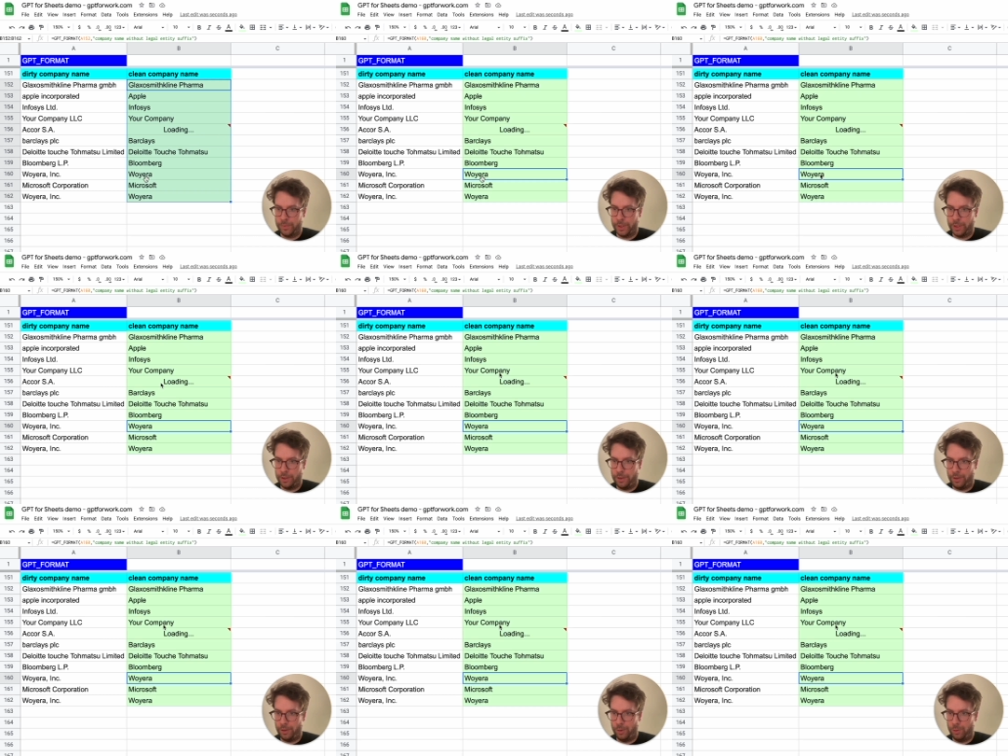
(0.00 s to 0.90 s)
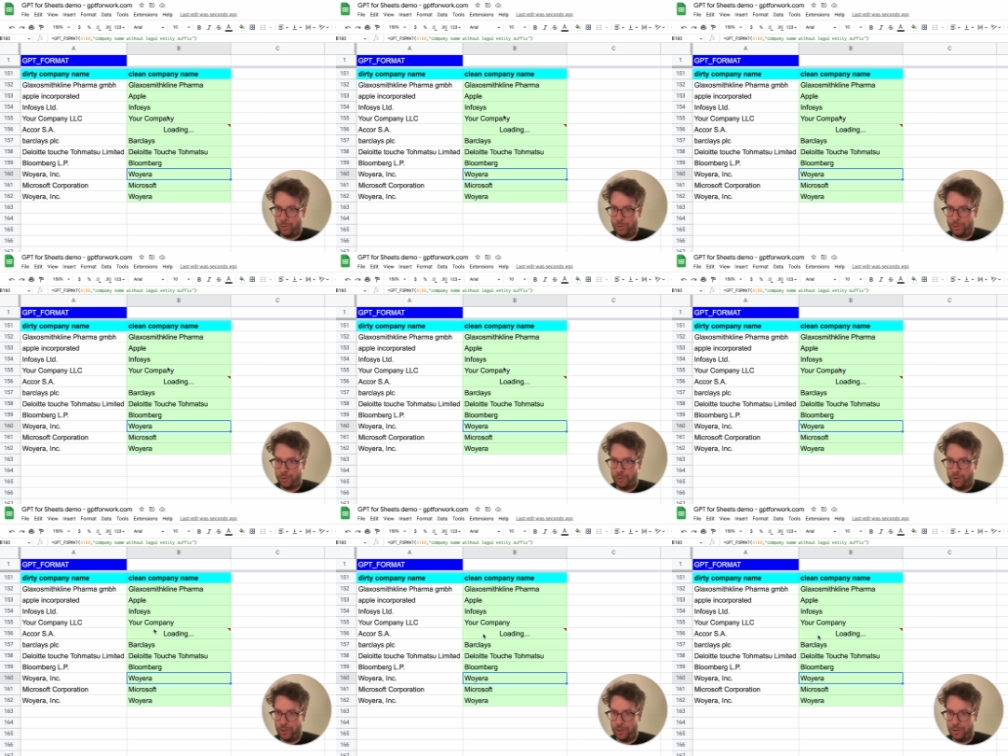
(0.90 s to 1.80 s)
and they're almost all
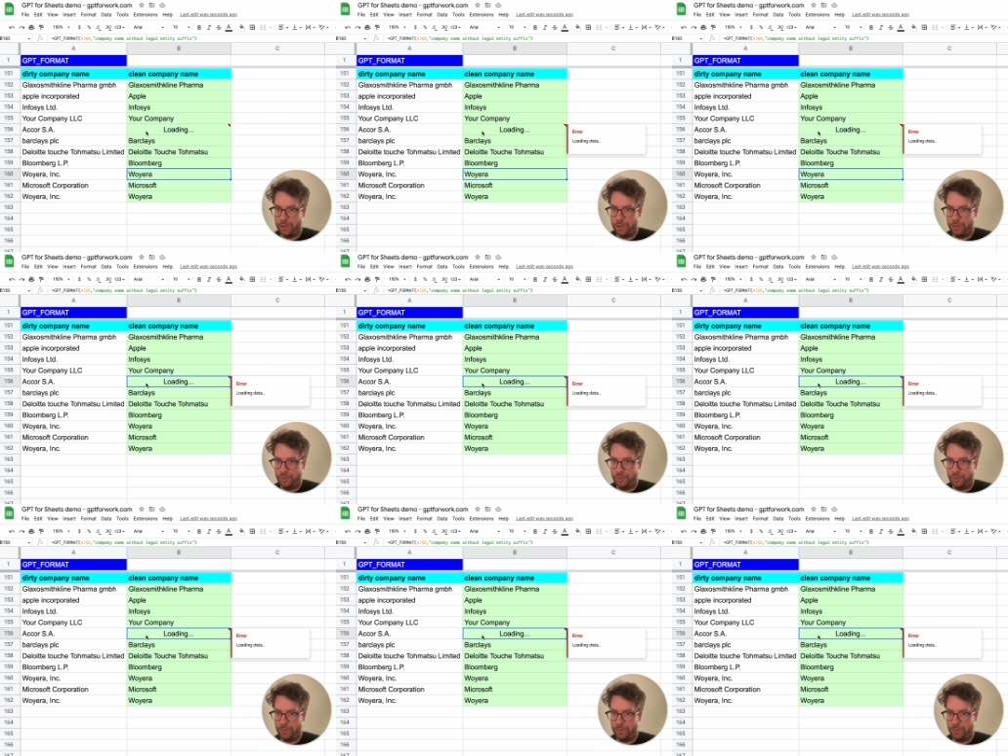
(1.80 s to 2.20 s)
done